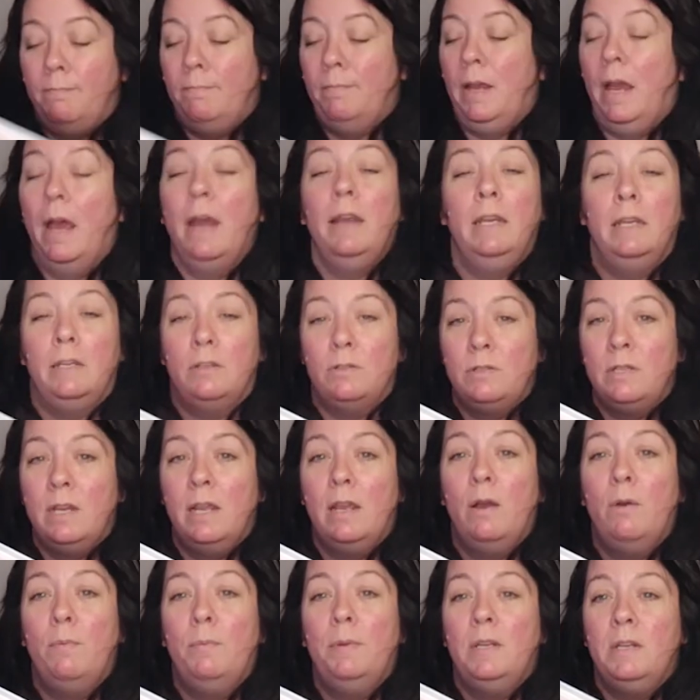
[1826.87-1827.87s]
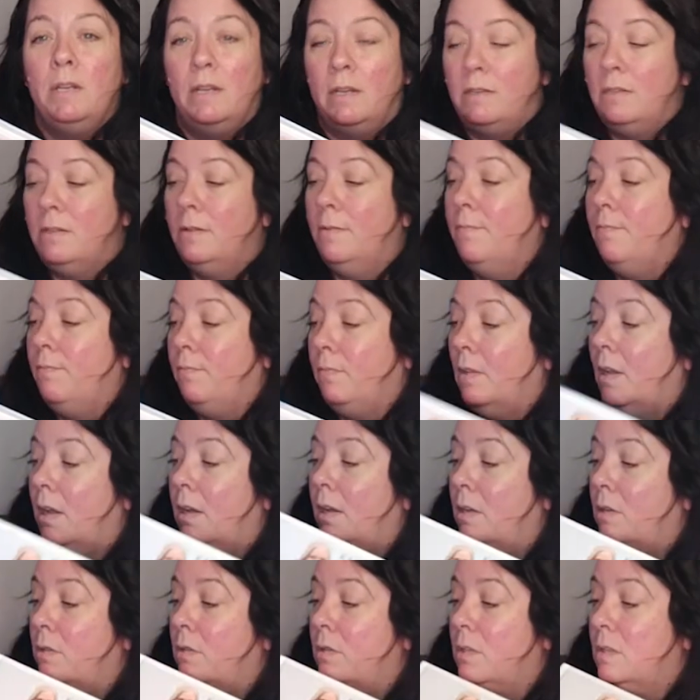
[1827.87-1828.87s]
I need to stay home and knit. I
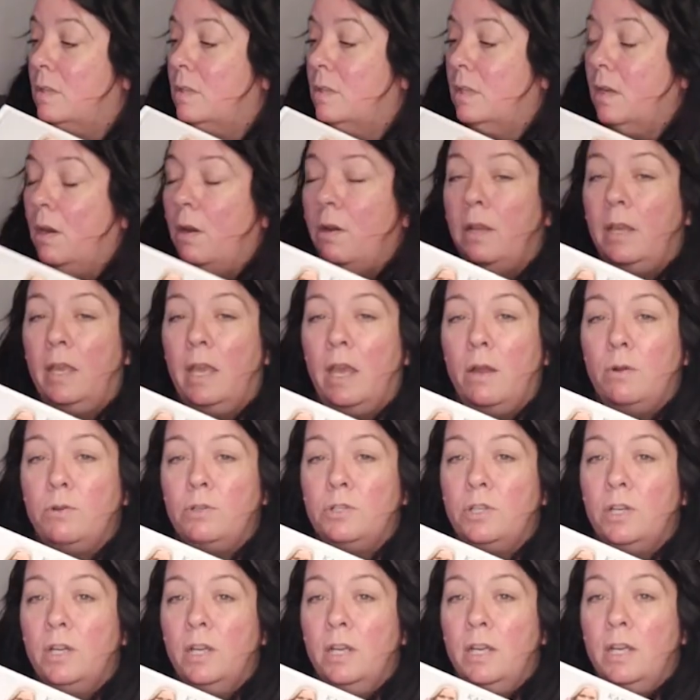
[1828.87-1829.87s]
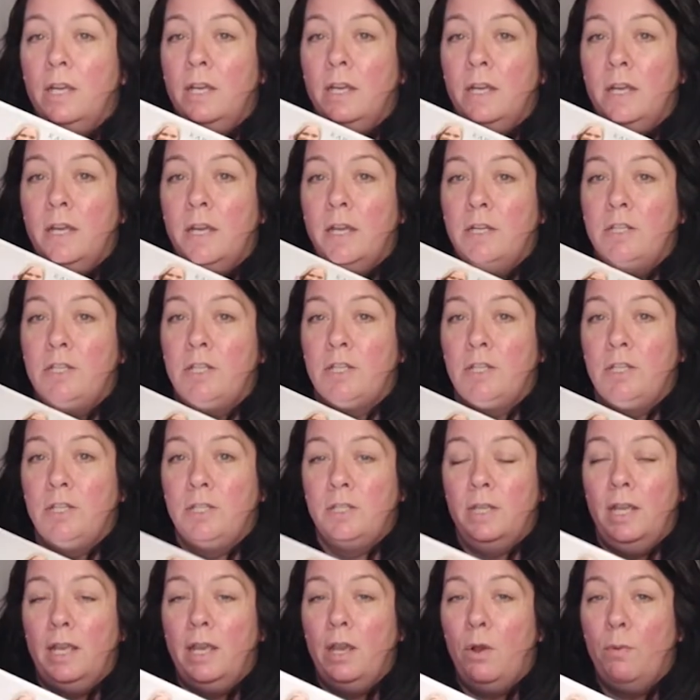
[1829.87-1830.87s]
need to sit on the couch and just
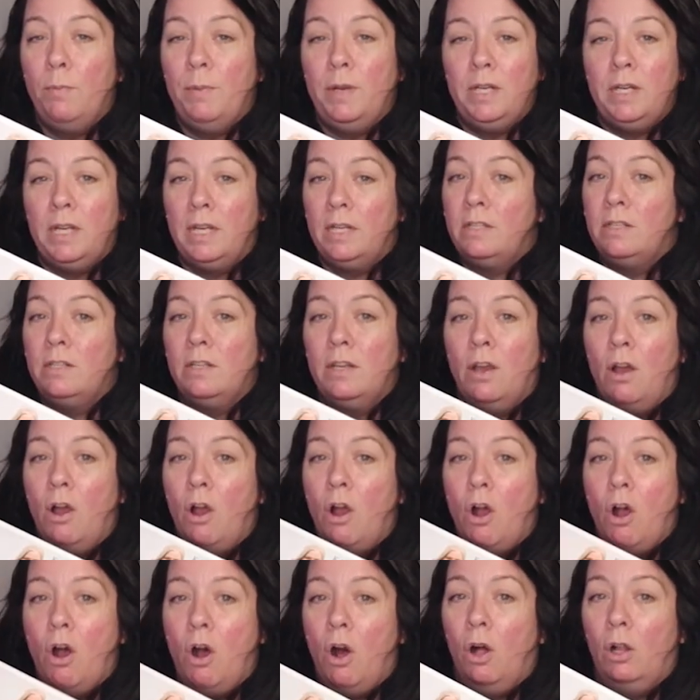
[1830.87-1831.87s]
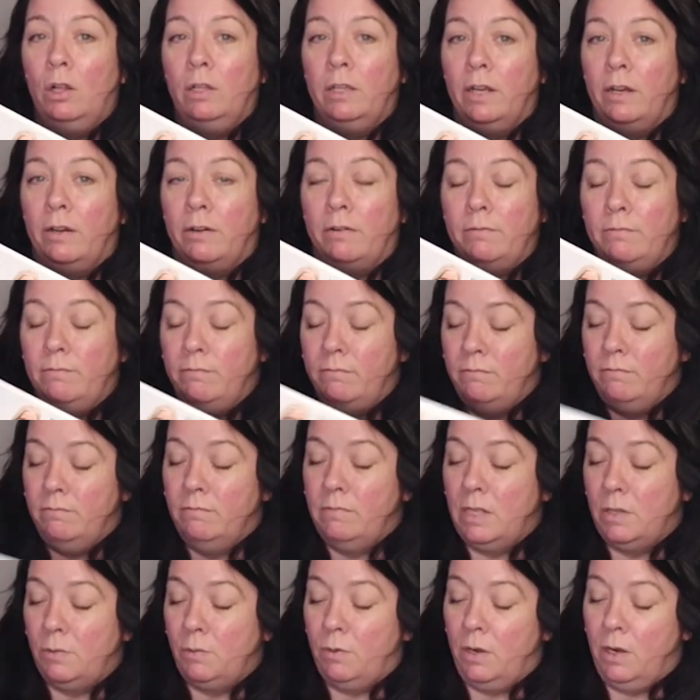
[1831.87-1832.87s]
stay home and knit all year.
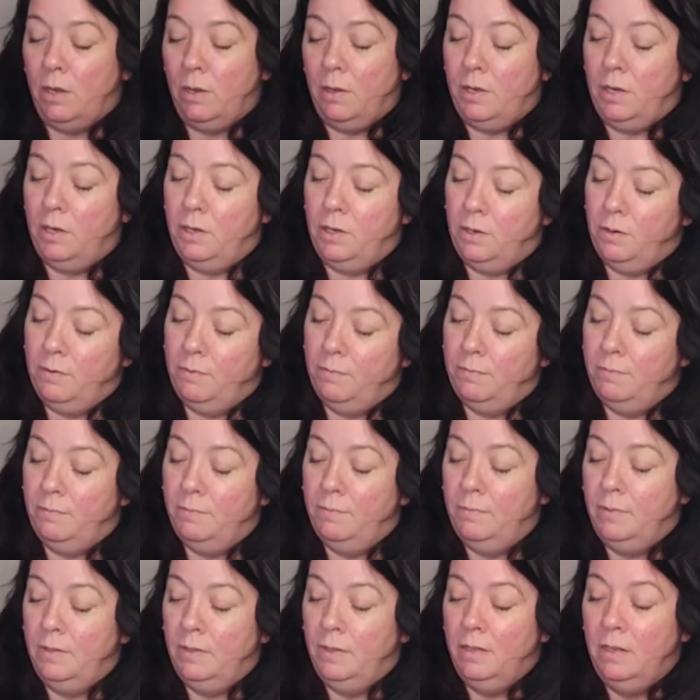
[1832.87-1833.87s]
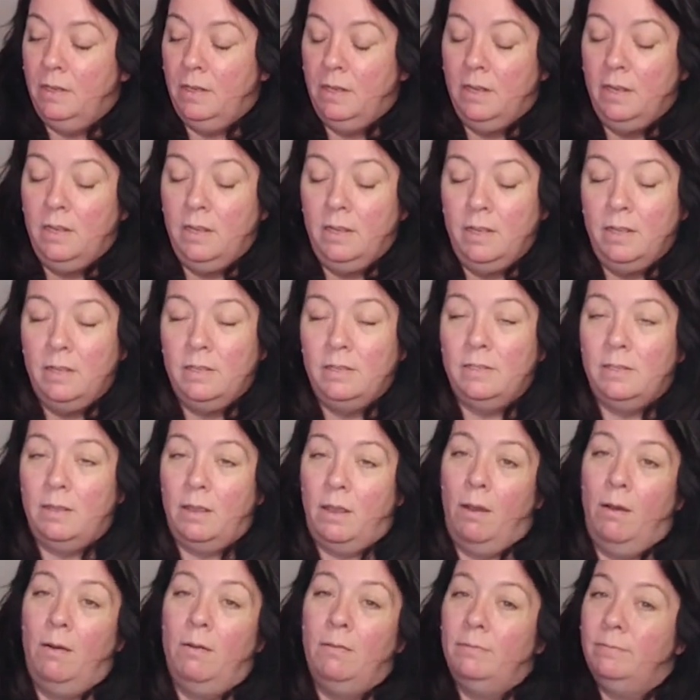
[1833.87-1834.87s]
That's what I'm gonna do.
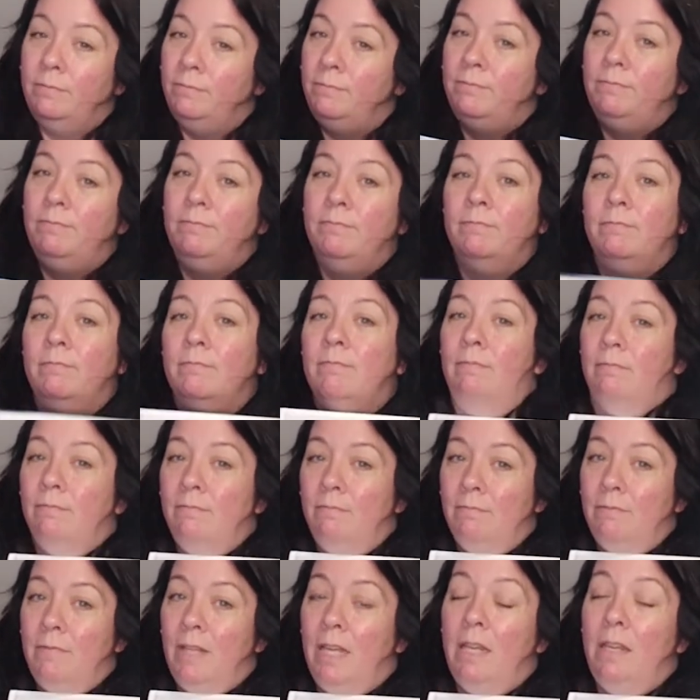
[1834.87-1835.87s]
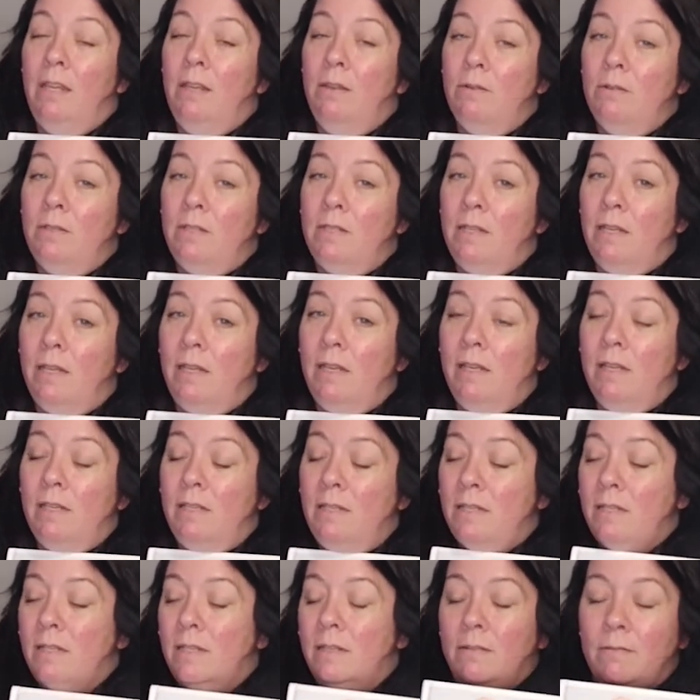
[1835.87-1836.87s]
So, thank you,
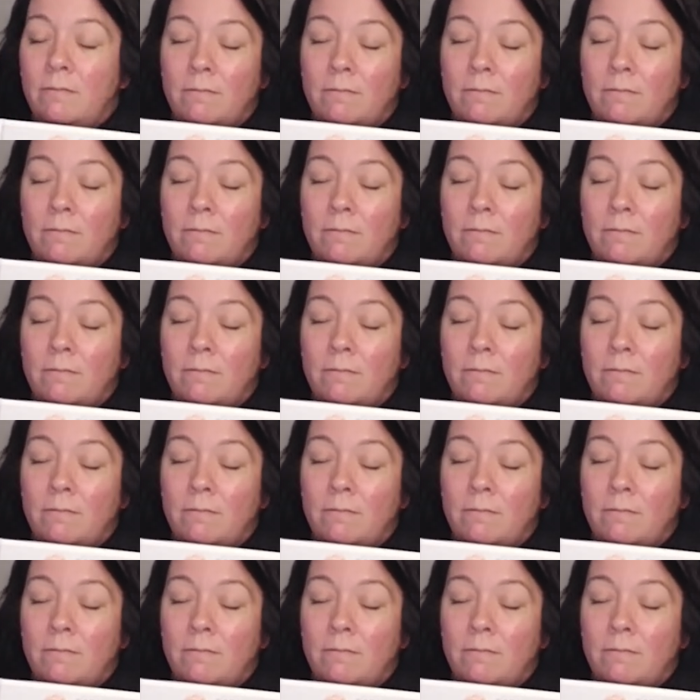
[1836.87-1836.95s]
sis.